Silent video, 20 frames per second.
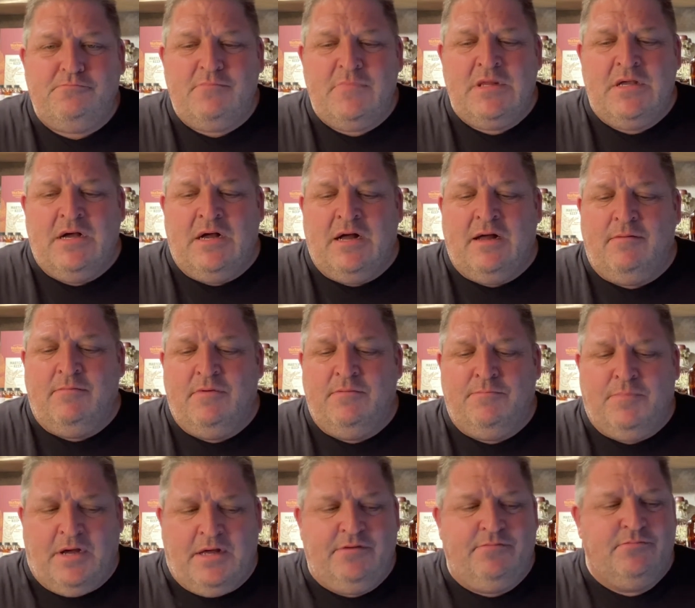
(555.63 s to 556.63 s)

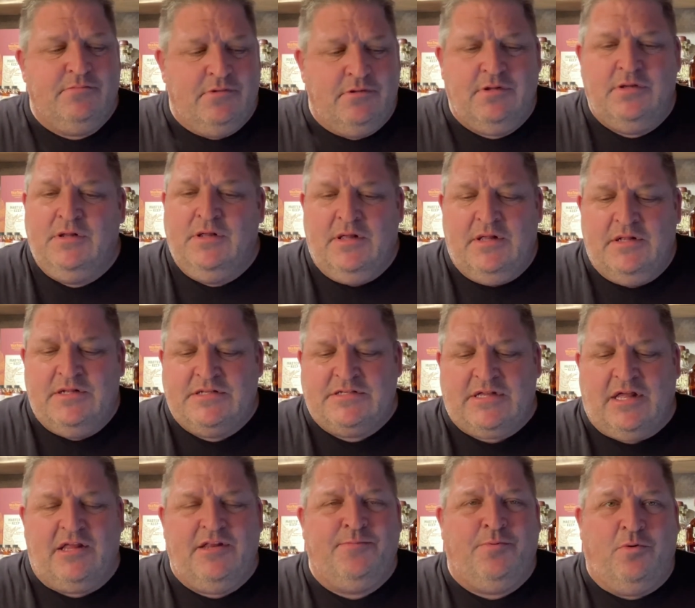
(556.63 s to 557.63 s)
But
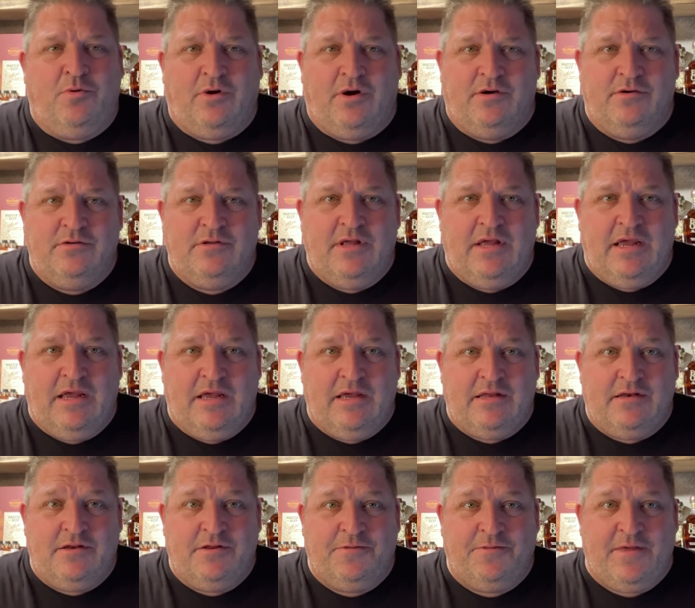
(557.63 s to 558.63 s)
solid pour,
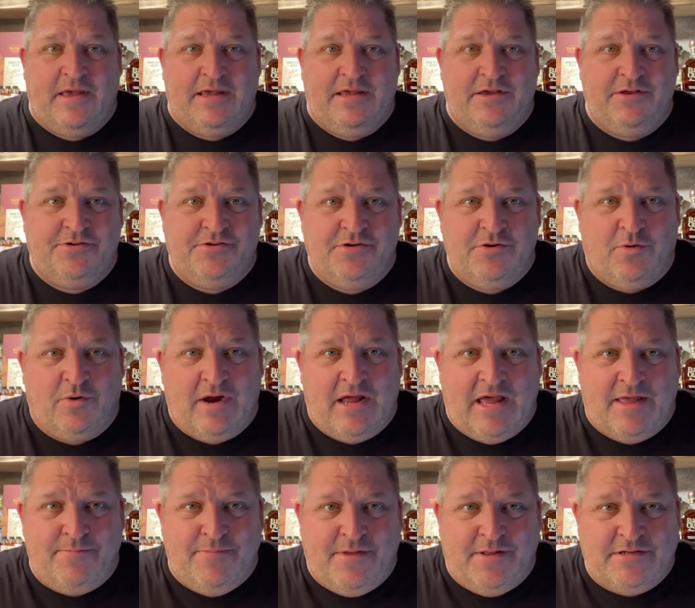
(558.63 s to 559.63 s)
and thank you to our
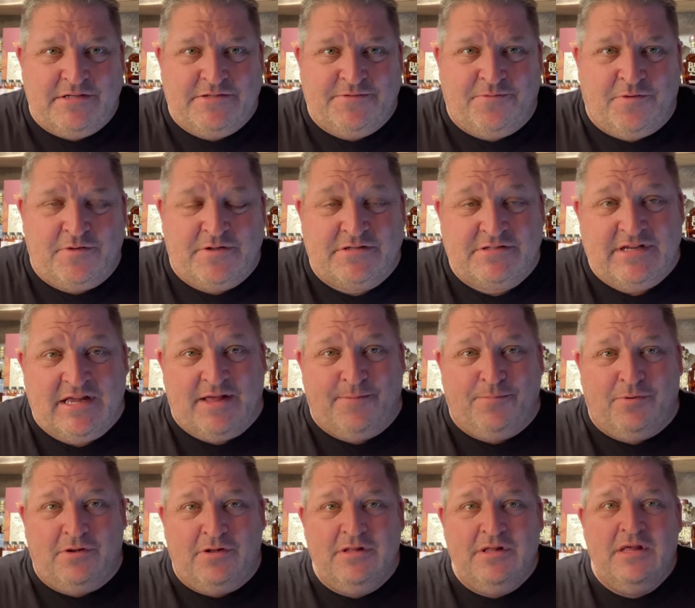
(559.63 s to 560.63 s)
admins for the
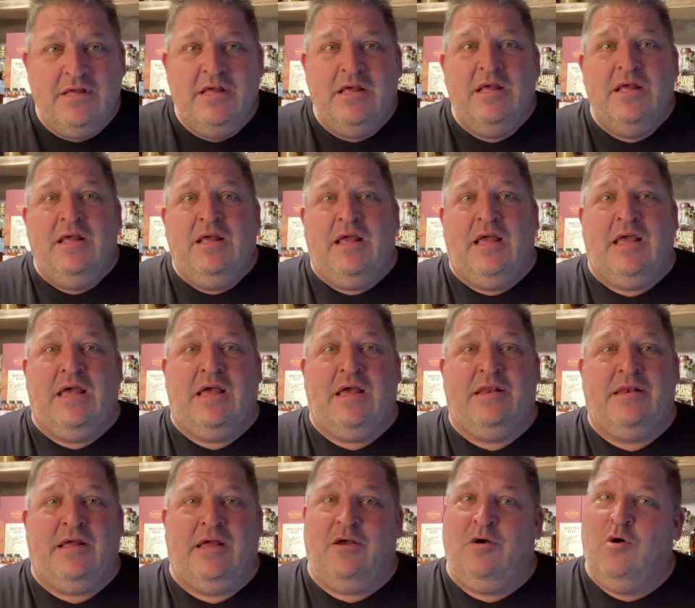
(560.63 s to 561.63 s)
sample,
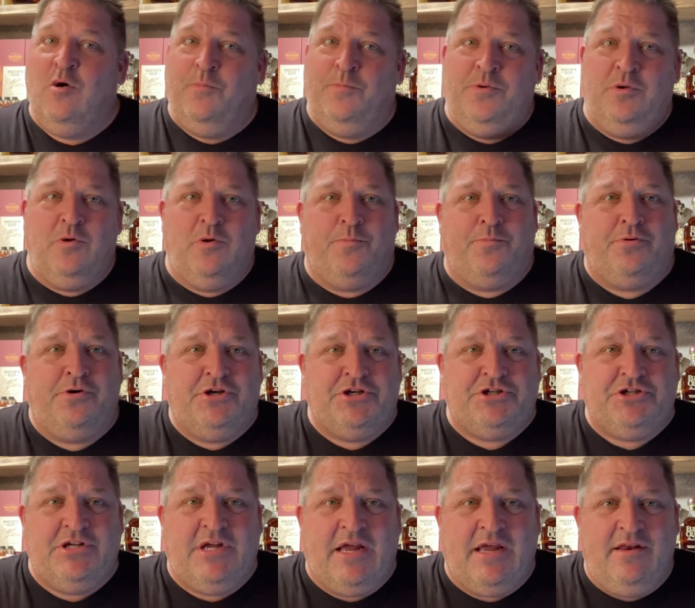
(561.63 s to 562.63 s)
and I hope you
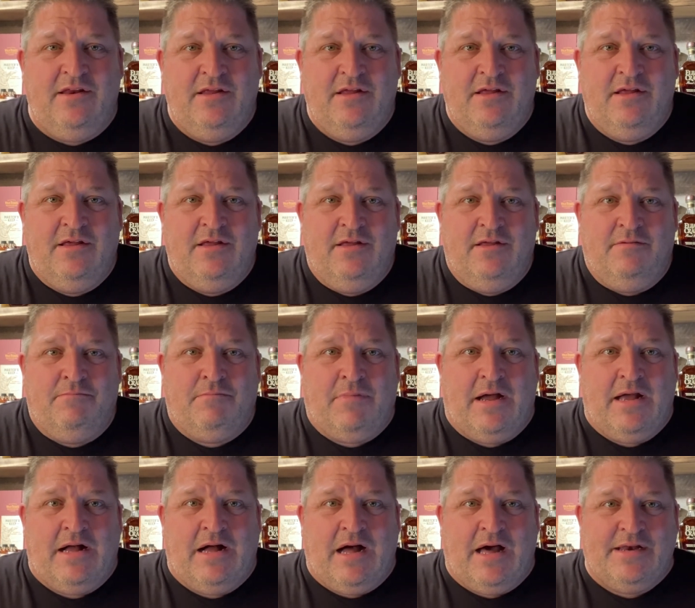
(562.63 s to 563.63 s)
appreciate
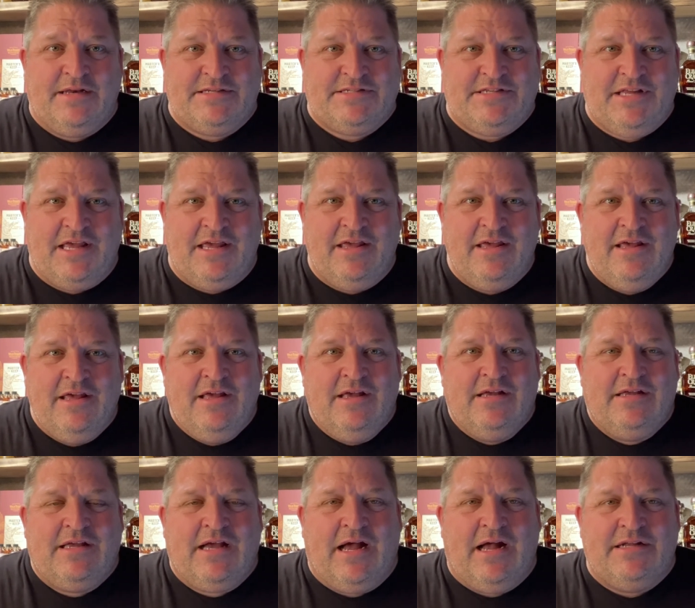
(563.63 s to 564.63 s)
my honesty.
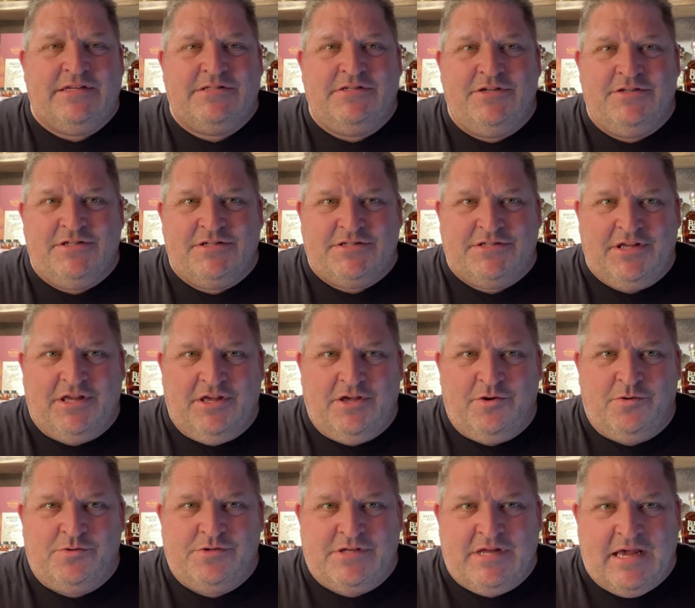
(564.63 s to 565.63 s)
Guys, good to see
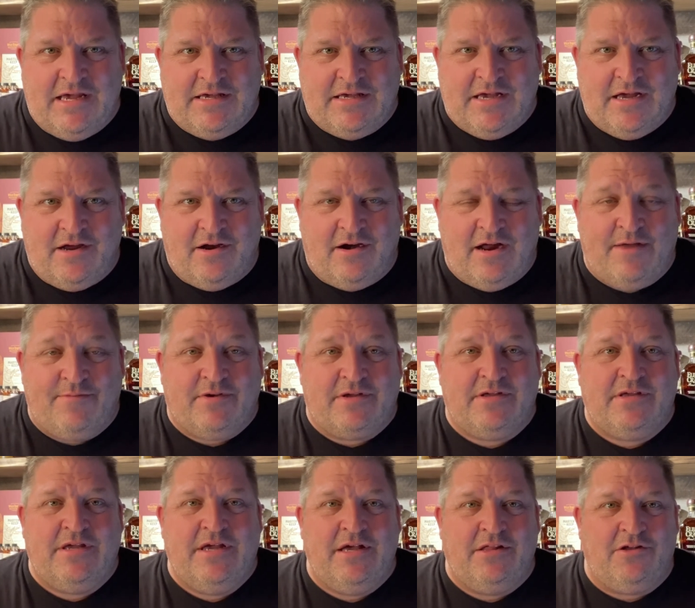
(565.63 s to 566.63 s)
you. Take care. Have a
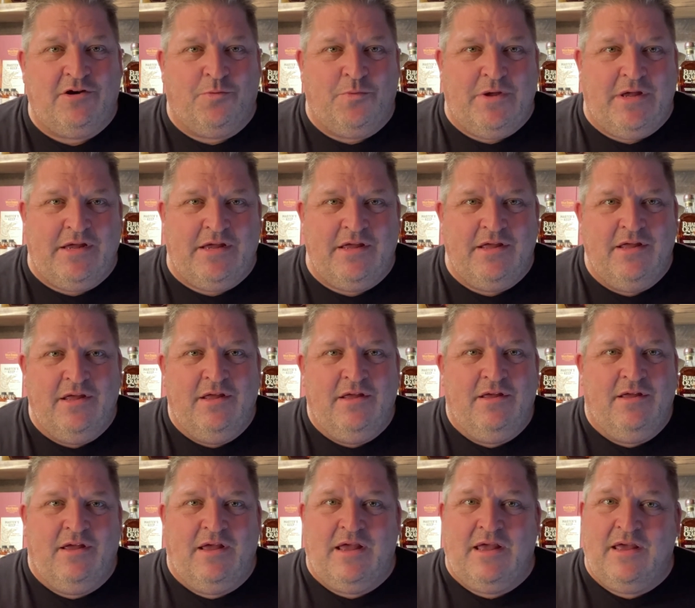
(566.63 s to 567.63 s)
killer week,
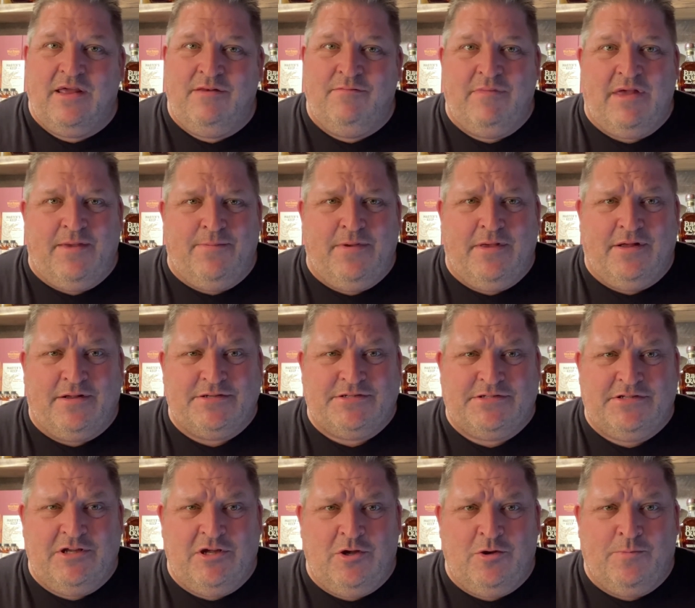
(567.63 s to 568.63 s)
and maybe I'll
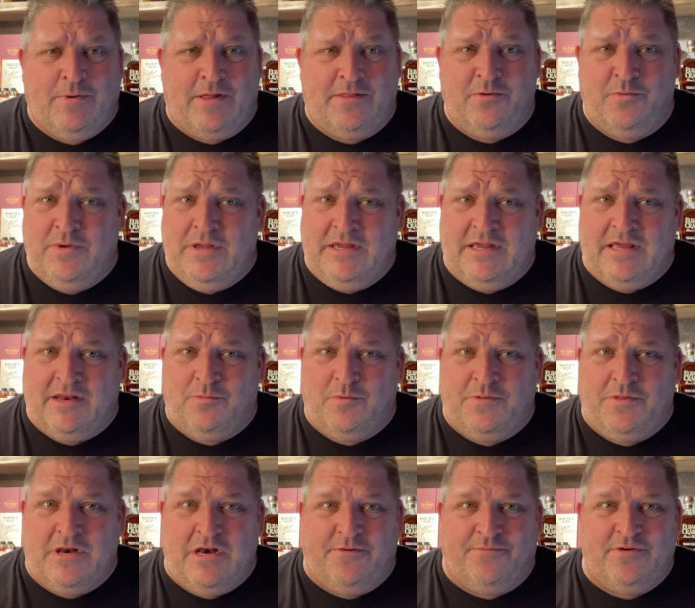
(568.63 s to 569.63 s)
see you by the weekend
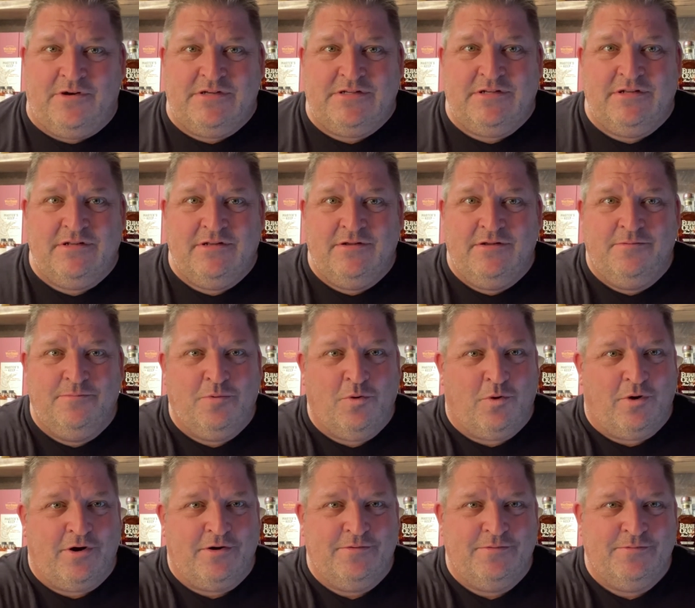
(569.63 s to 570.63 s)
with a different pour.